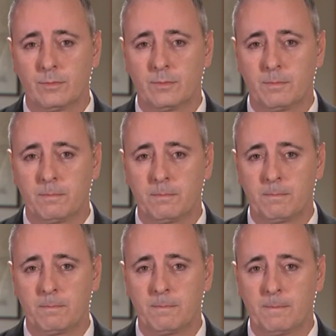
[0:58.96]

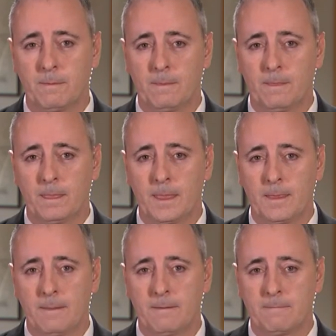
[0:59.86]

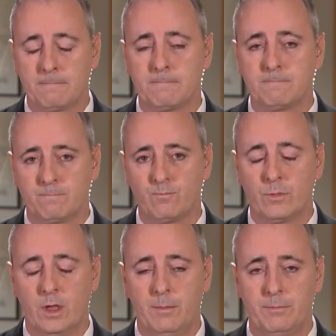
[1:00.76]

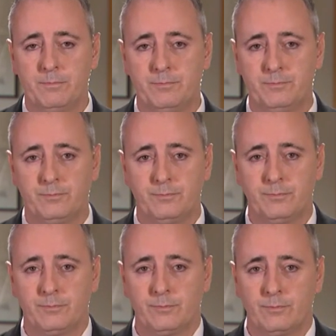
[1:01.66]

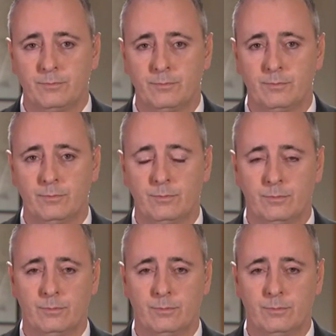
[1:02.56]
(not speaking)